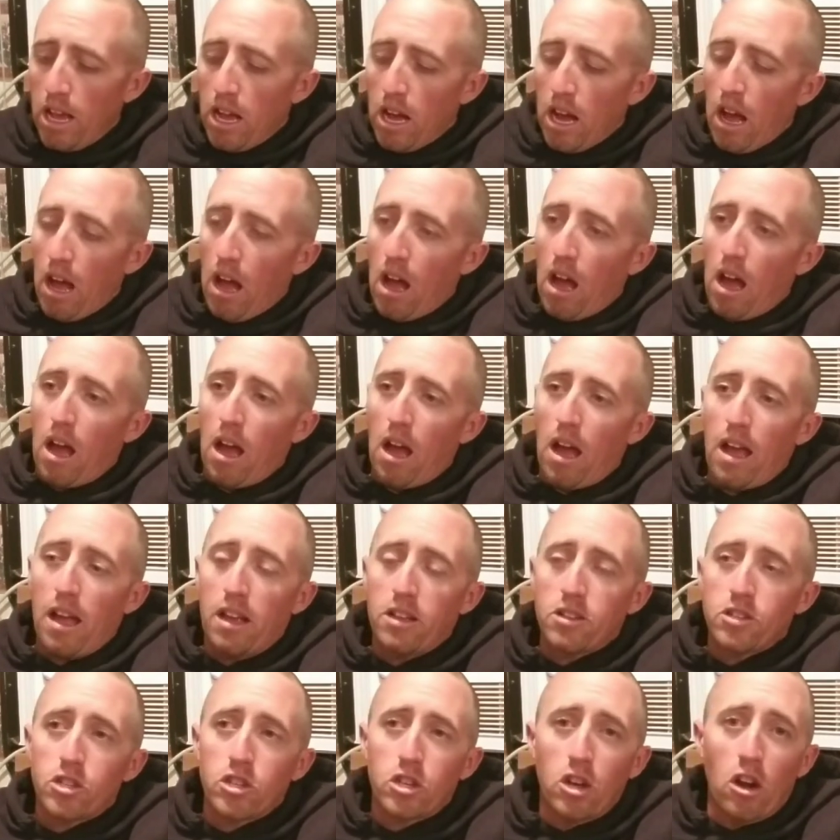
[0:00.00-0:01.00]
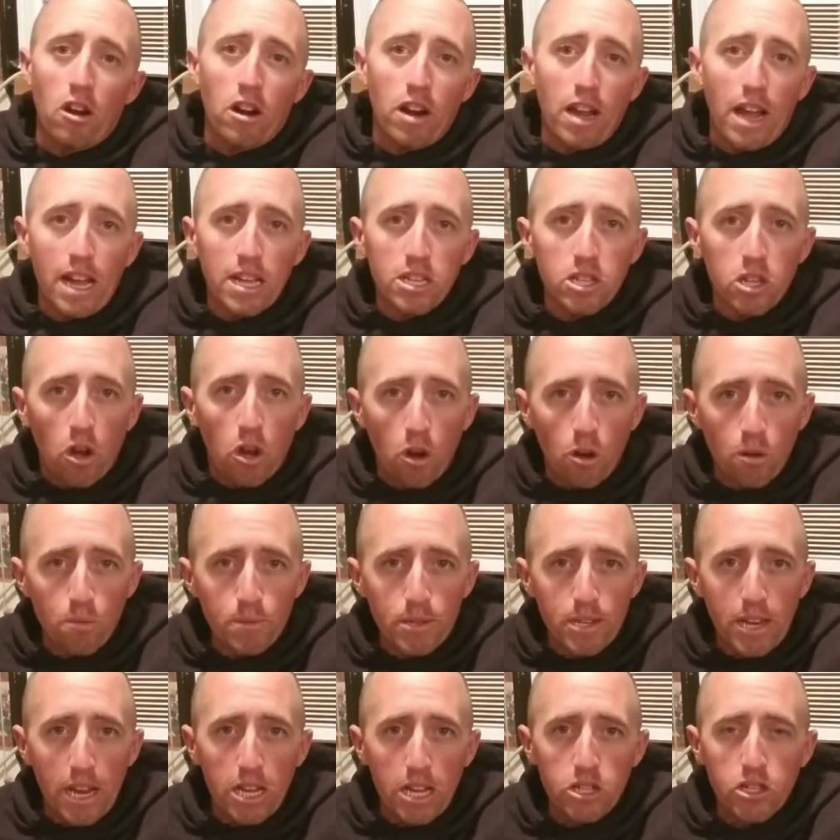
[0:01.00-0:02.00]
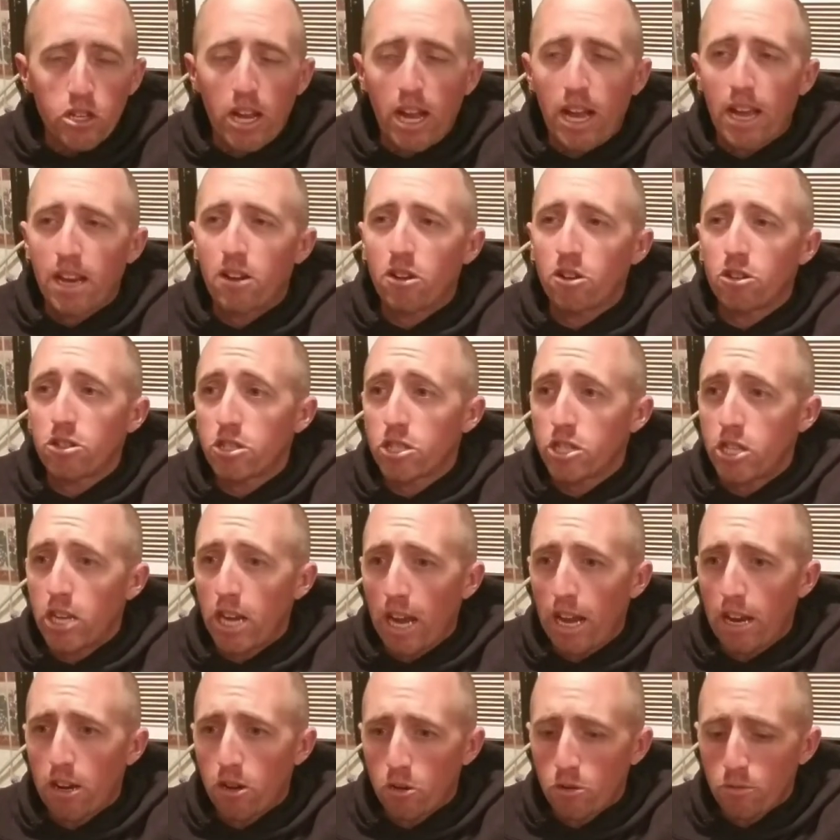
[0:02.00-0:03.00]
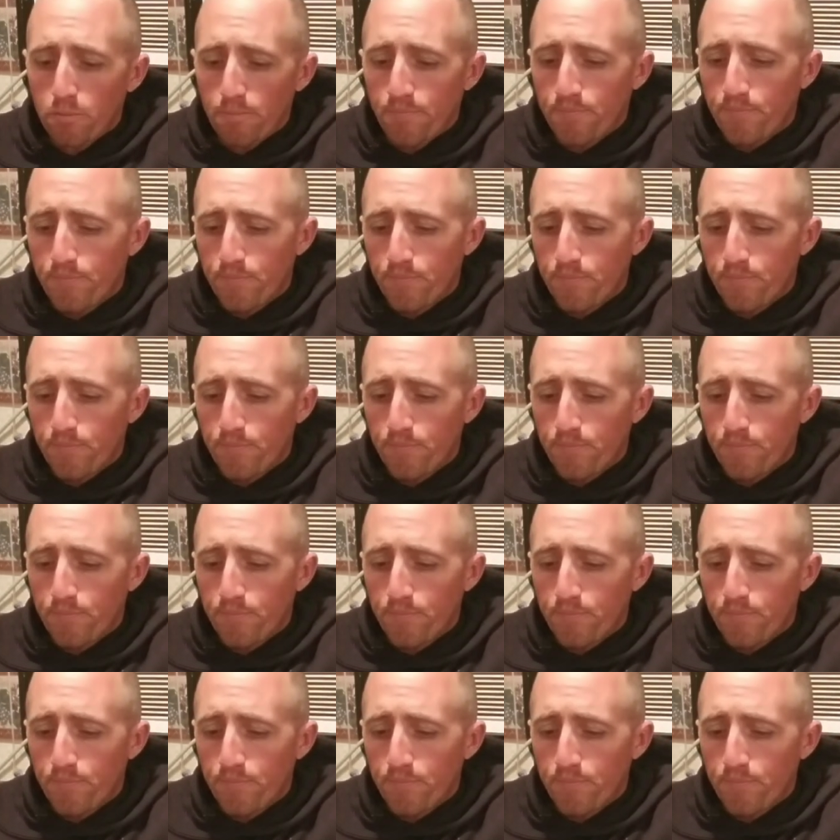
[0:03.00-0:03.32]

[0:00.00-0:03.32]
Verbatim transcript: Uh, started as a homestead cha channel,